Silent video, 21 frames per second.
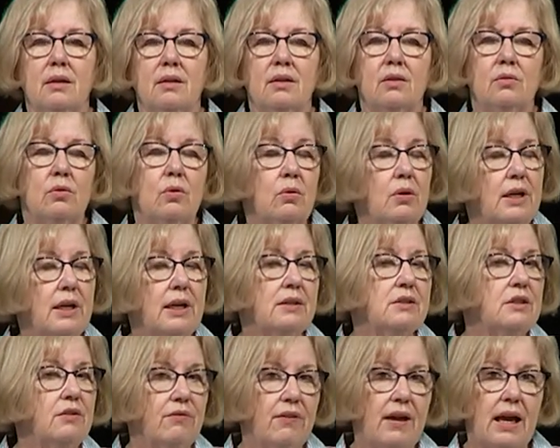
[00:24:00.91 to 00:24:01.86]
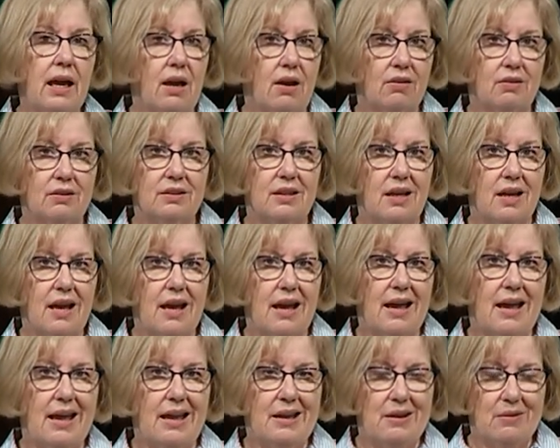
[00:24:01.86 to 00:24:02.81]
The Lord has found
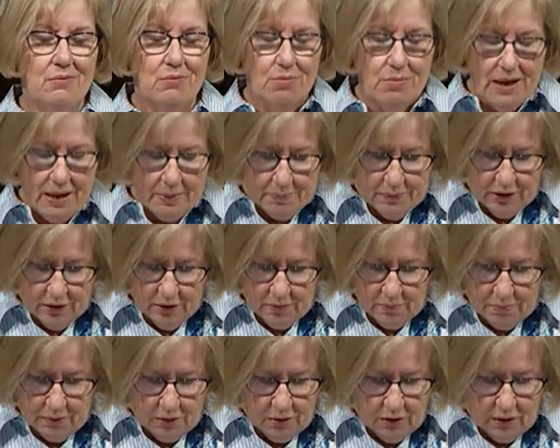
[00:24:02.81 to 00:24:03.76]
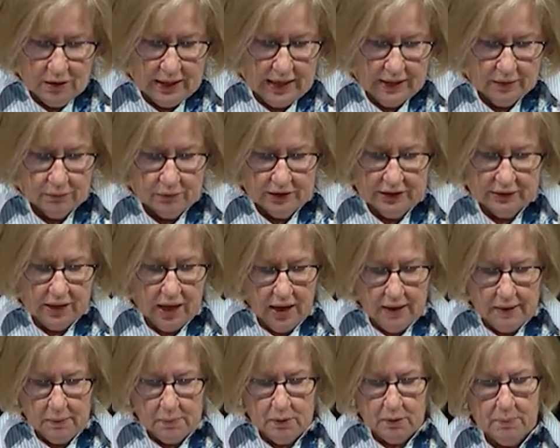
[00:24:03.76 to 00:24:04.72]
a reputable and
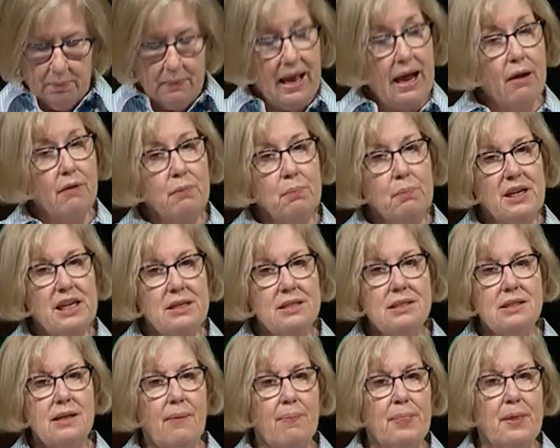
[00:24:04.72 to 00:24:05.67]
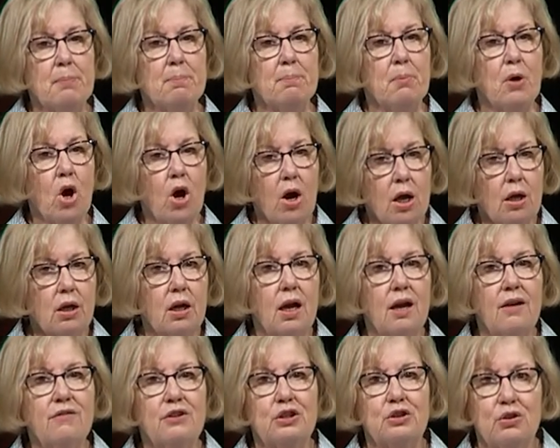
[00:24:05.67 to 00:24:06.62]
reliable mouthpiece, and the mark
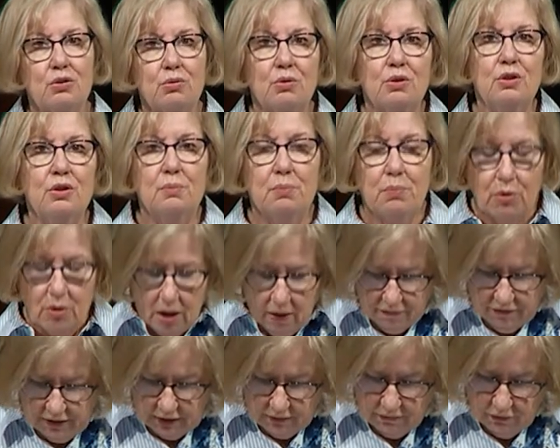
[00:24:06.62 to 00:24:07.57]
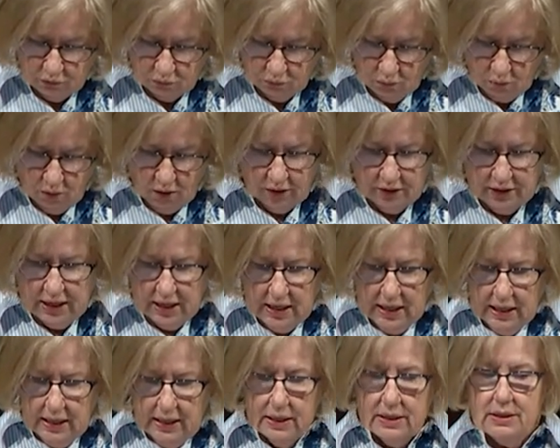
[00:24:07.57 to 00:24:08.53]
of a true prophet of the Lord
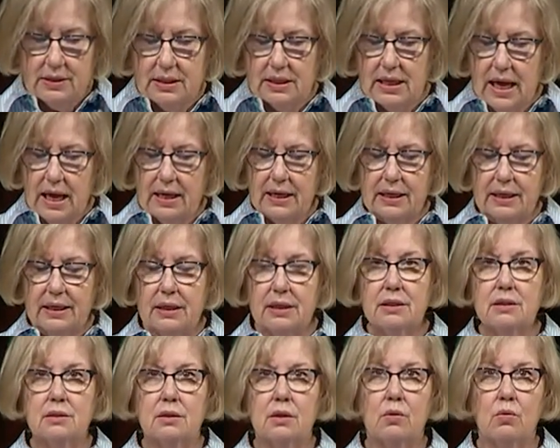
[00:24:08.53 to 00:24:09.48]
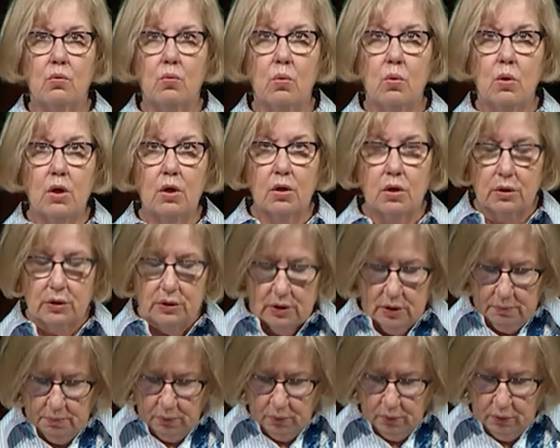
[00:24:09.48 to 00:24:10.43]
is that his
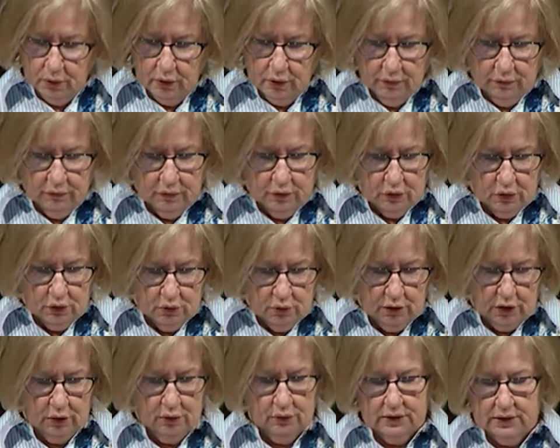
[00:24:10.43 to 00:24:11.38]
words prove true.